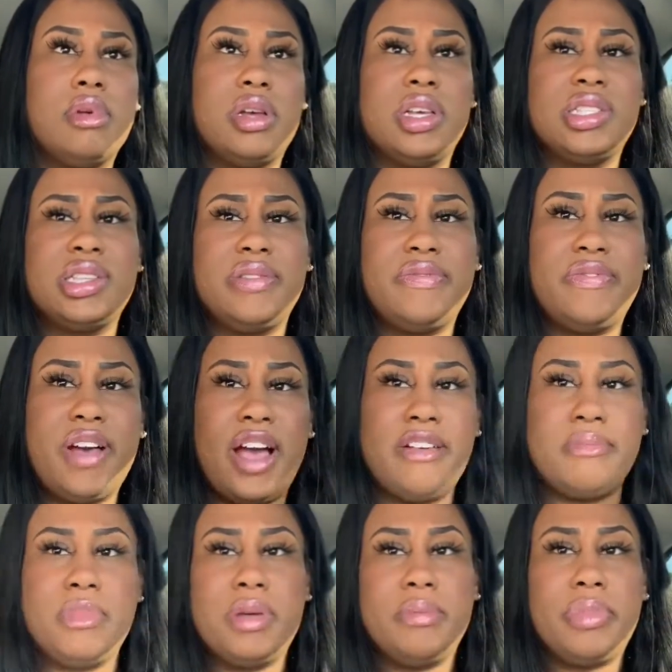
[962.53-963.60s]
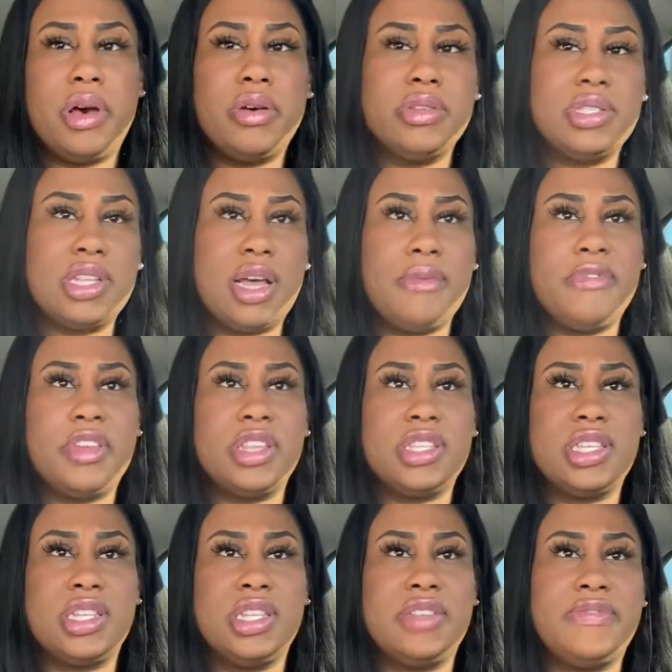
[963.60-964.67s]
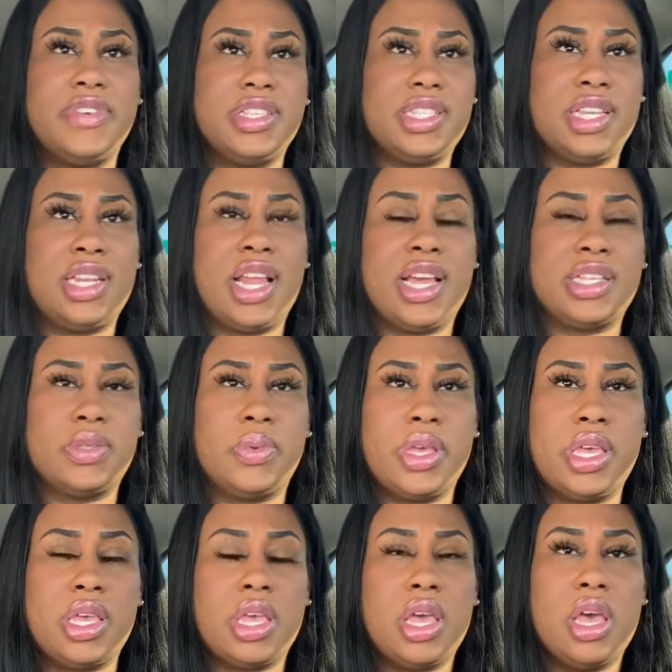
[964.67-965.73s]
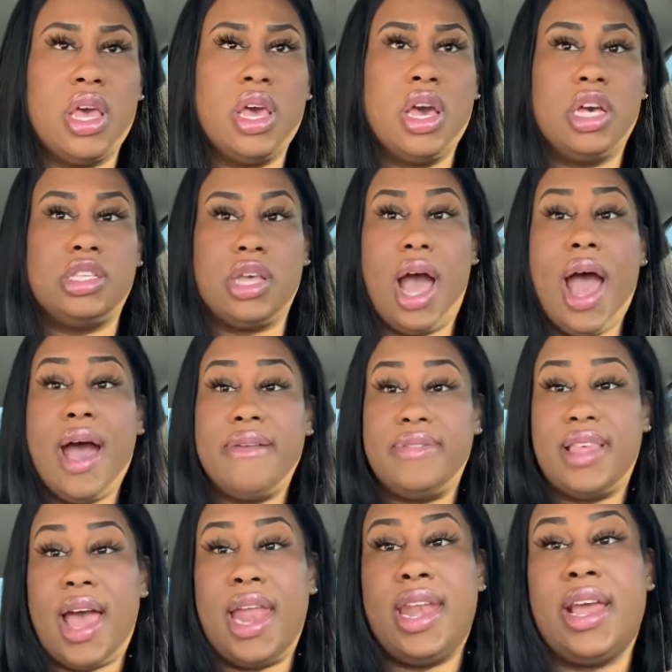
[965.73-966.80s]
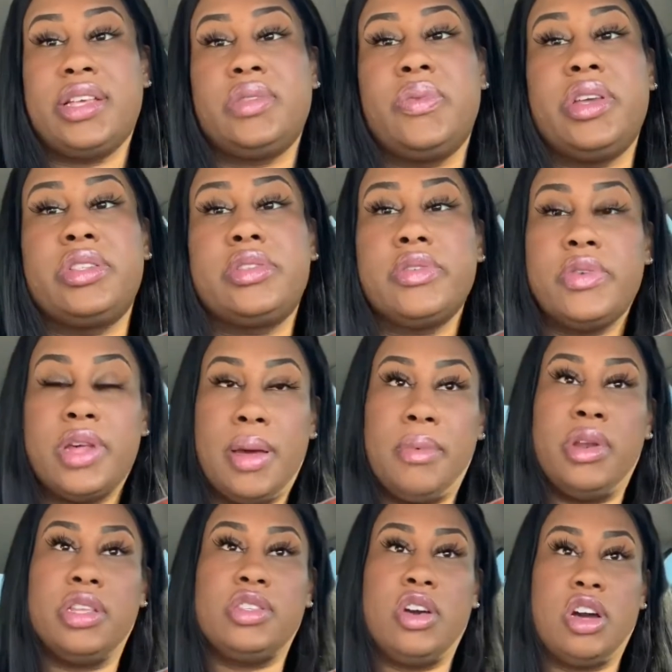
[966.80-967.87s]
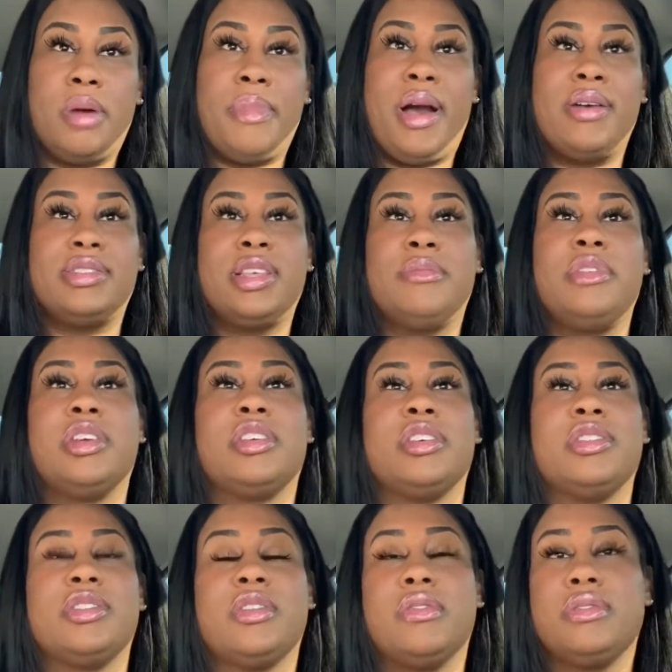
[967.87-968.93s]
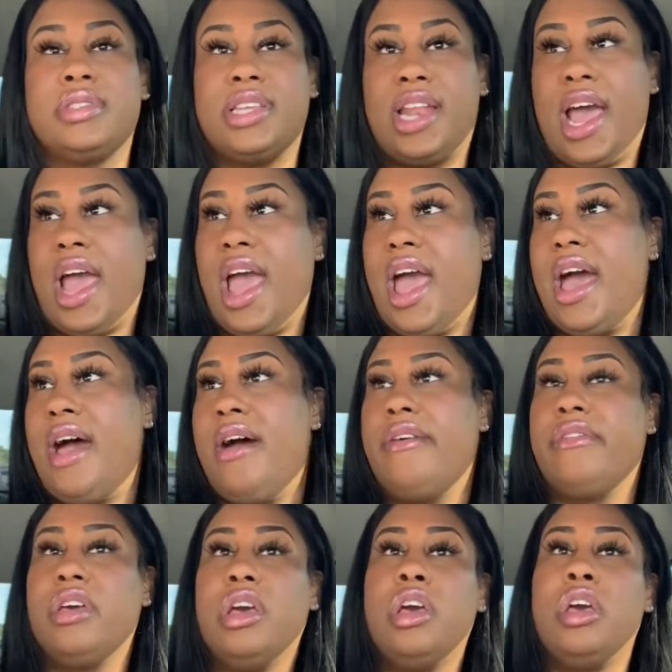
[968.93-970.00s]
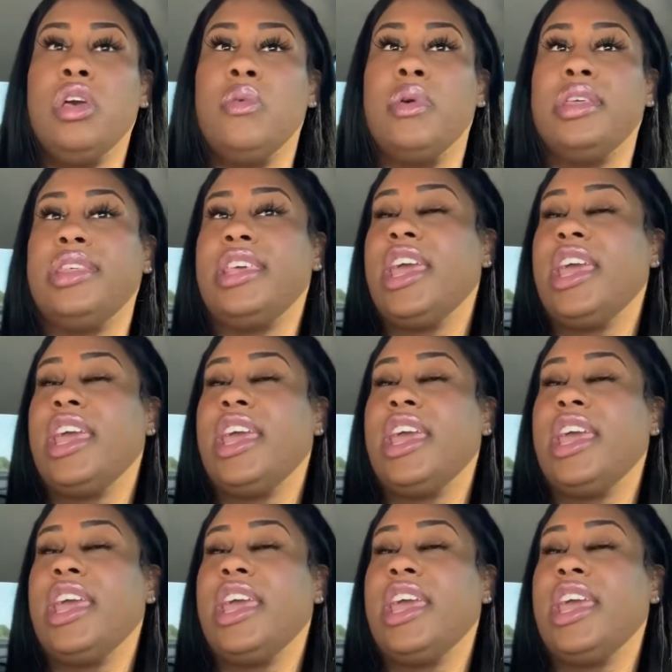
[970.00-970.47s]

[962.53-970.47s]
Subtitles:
Is it 5-month post-stop visit next week? So I have that next week too, and I'm going to talk about some of the concerns that I have with